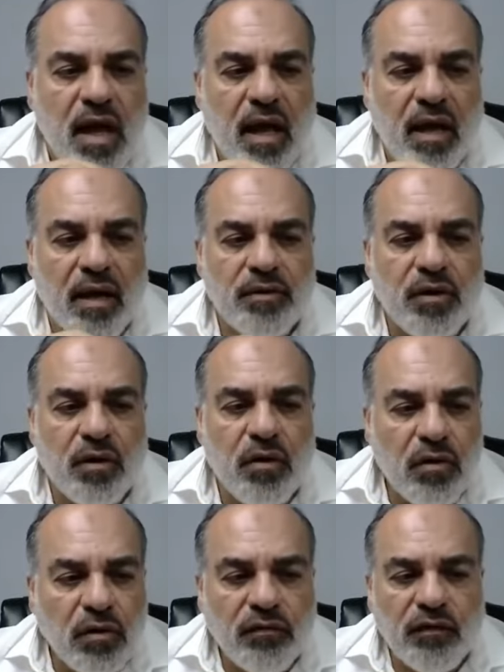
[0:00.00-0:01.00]
the
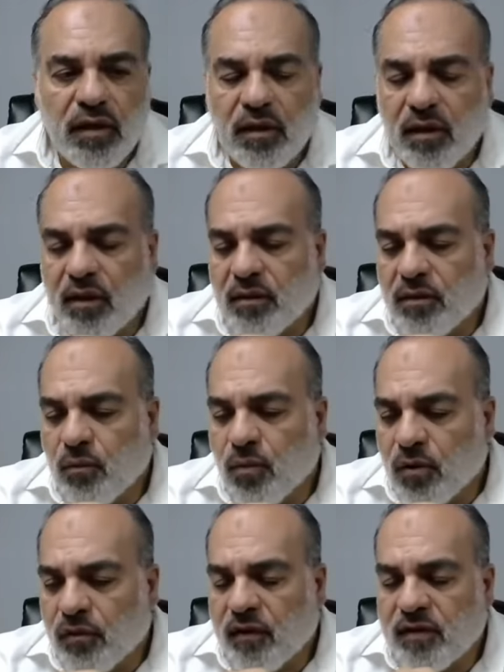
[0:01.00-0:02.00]
hurt feeling, the
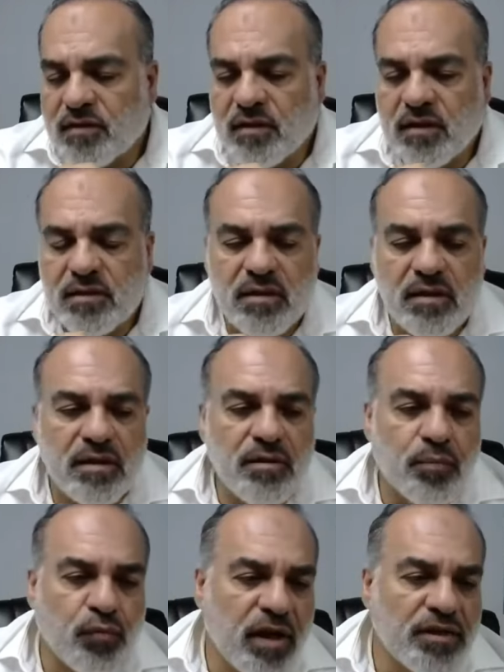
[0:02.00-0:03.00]
worthlessness, the
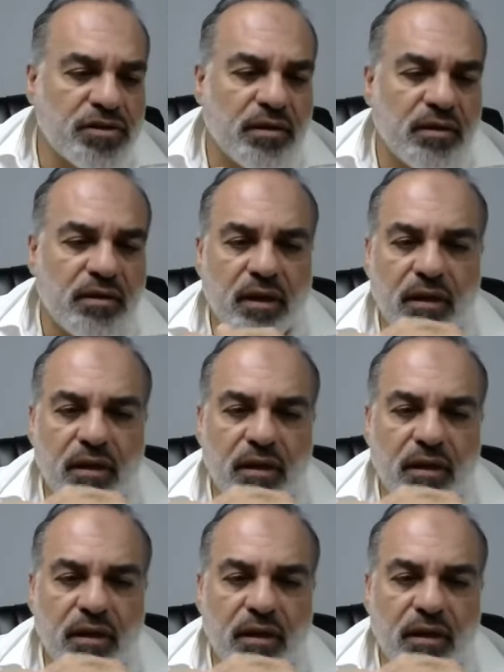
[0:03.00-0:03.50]
depression,